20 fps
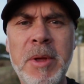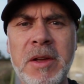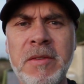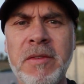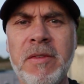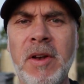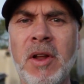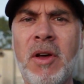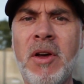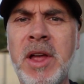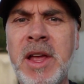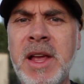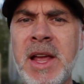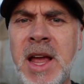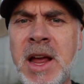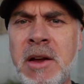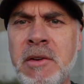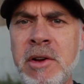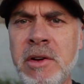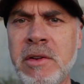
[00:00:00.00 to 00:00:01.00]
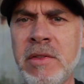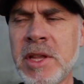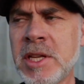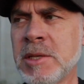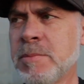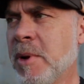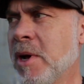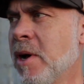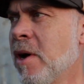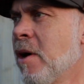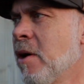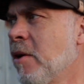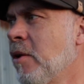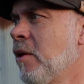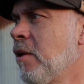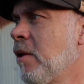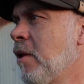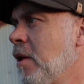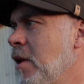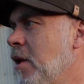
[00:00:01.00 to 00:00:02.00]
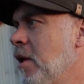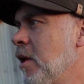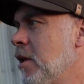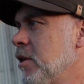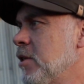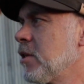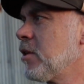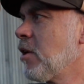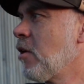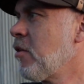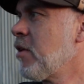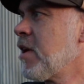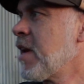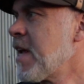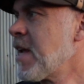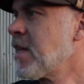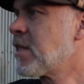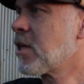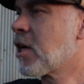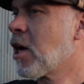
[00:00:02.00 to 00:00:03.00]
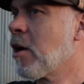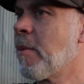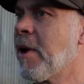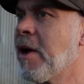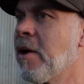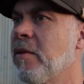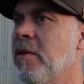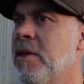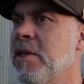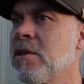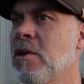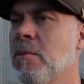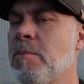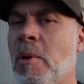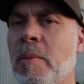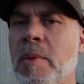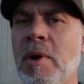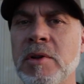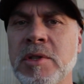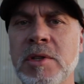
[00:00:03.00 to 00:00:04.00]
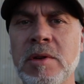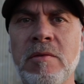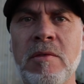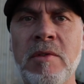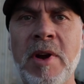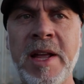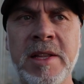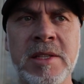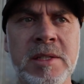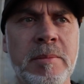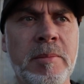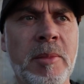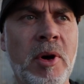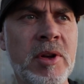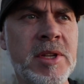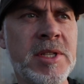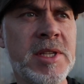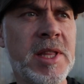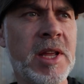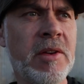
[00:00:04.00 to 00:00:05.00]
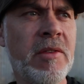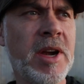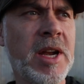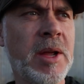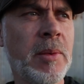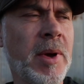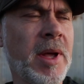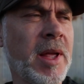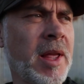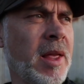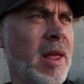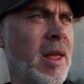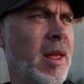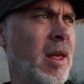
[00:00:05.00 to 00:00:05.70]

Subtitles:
flying area in this barn, so they don't need to come out, and there's probably lots of rats and mice in there anyway.